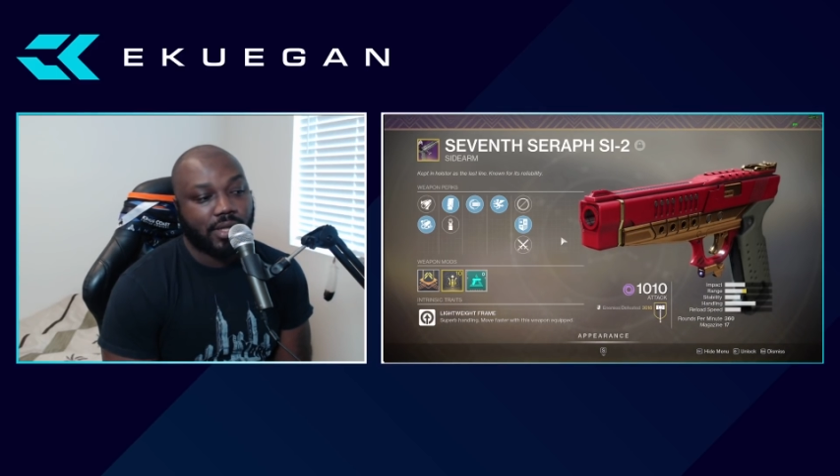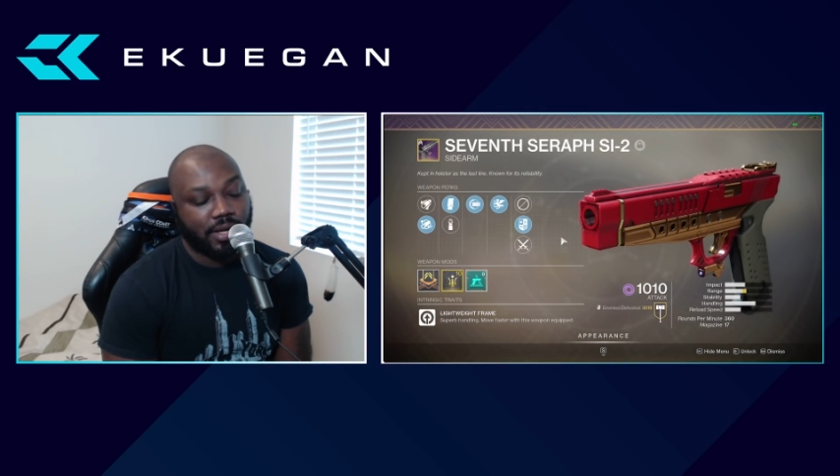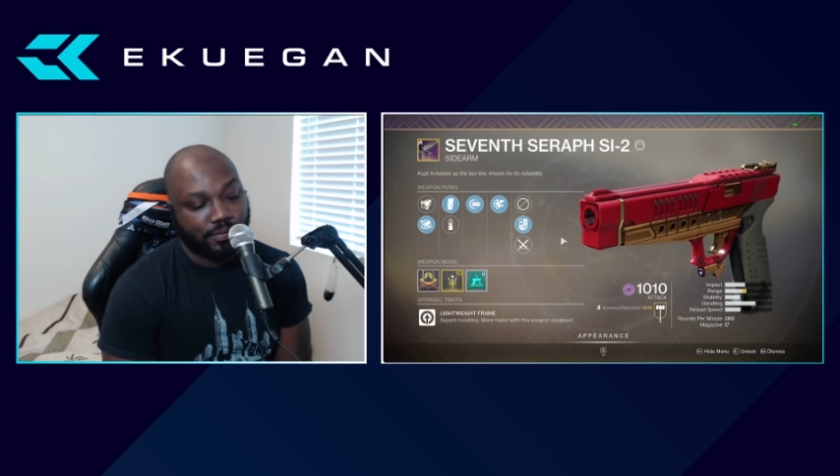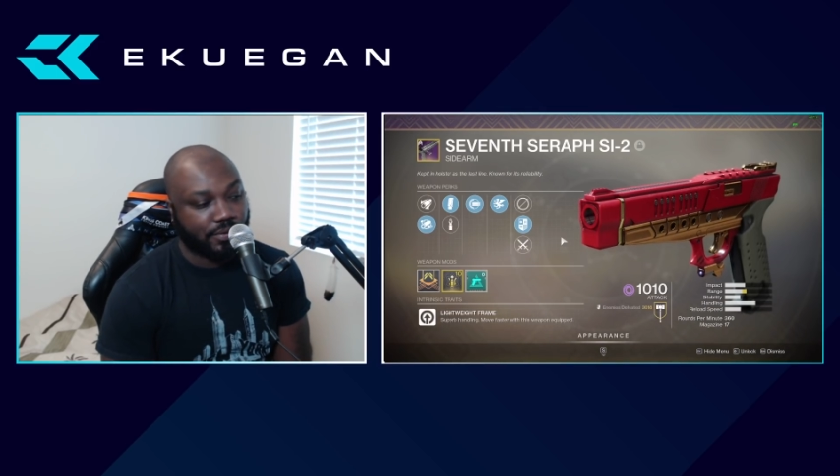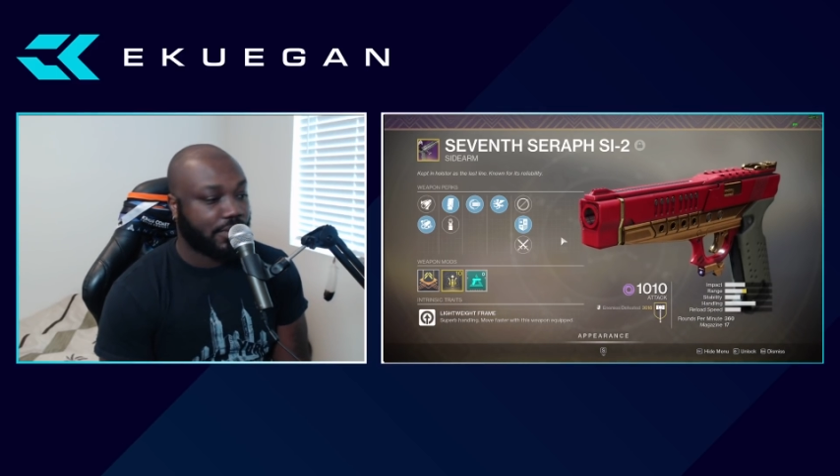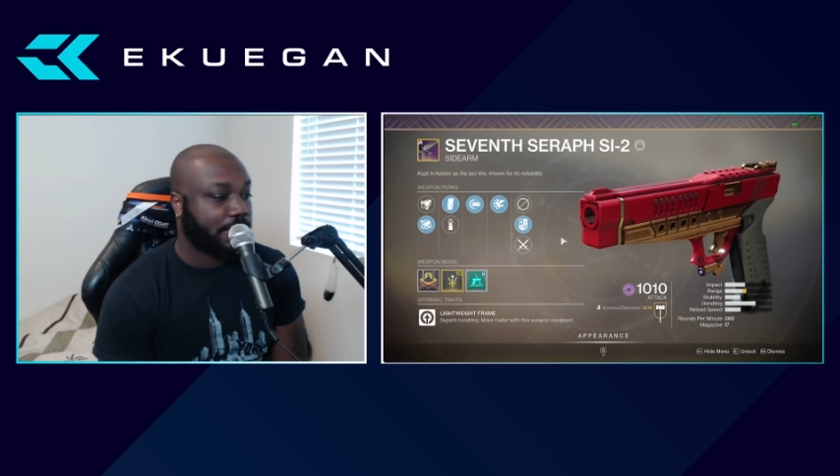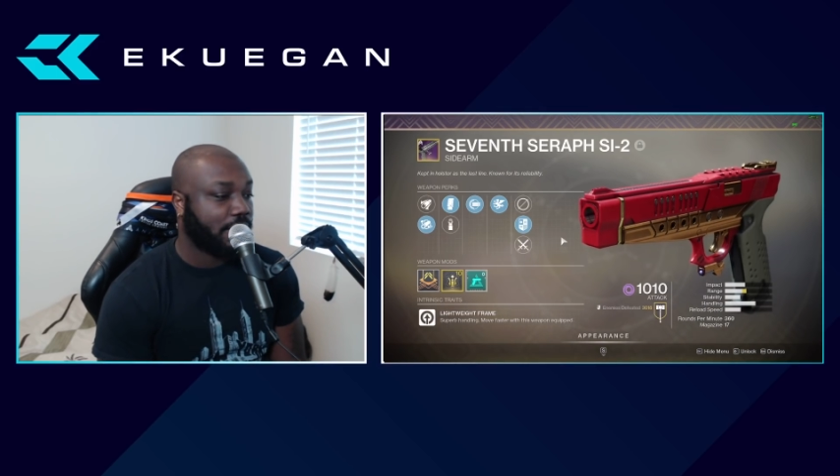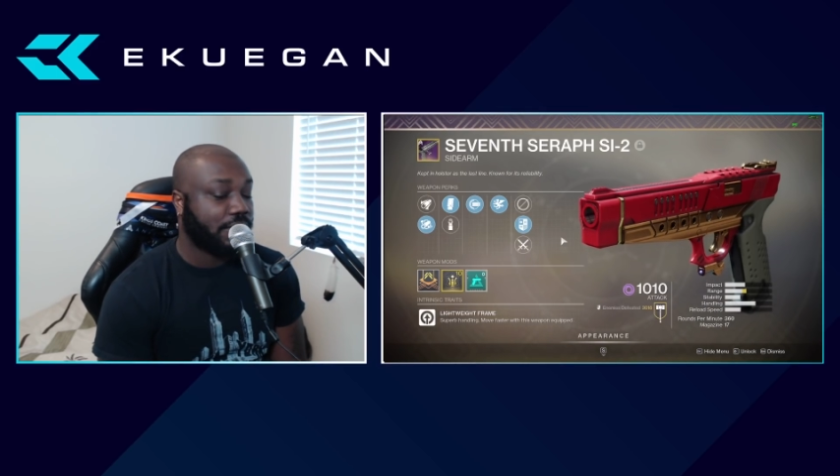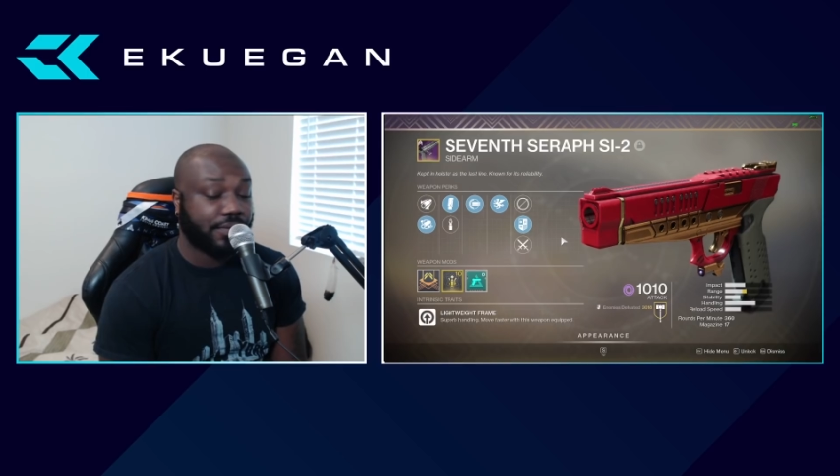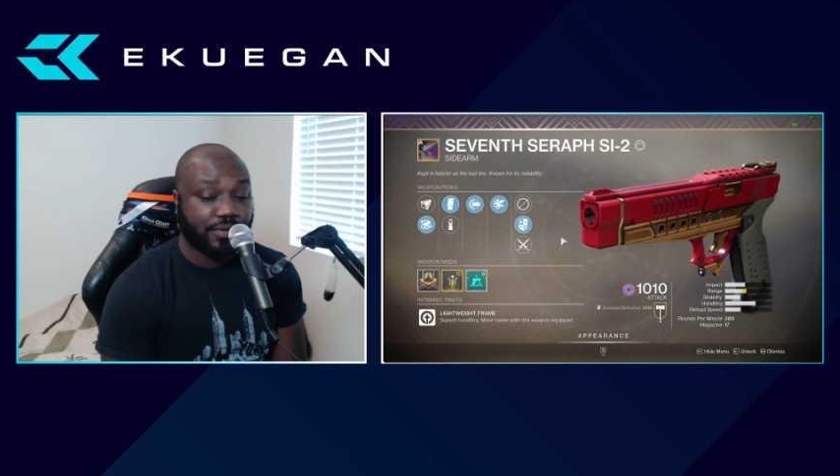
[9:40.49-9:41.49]
and Vorpal
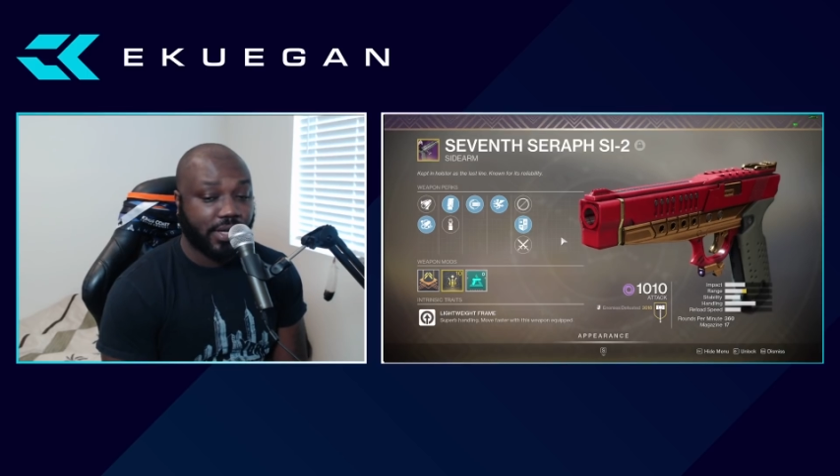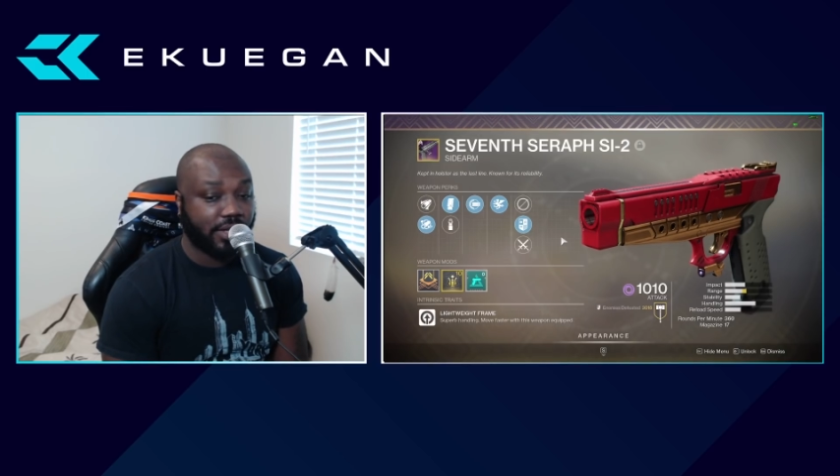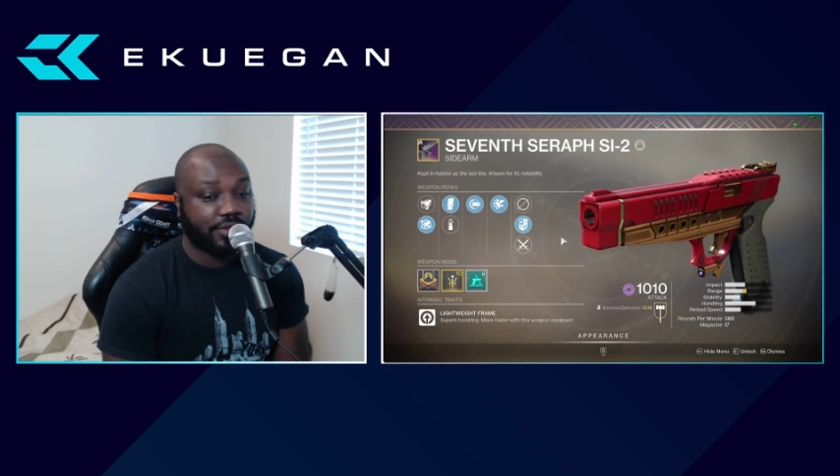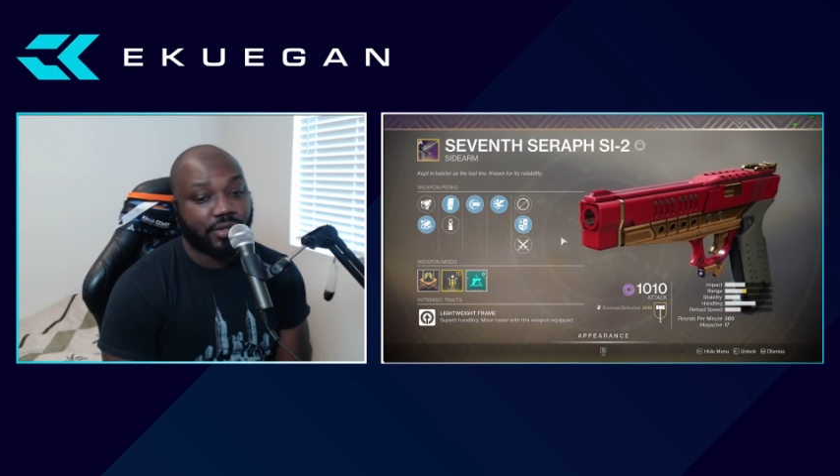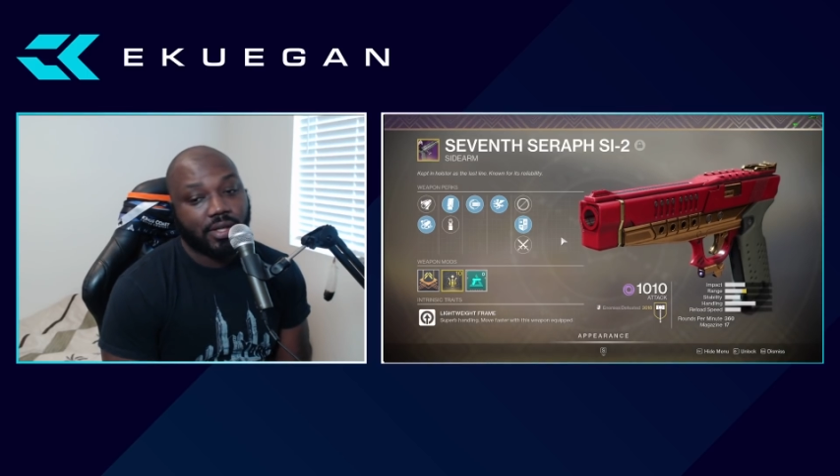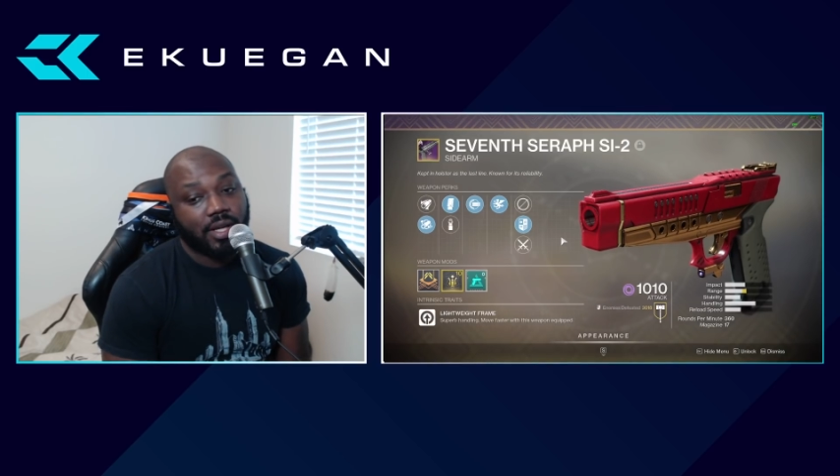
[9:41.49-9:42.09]
with range.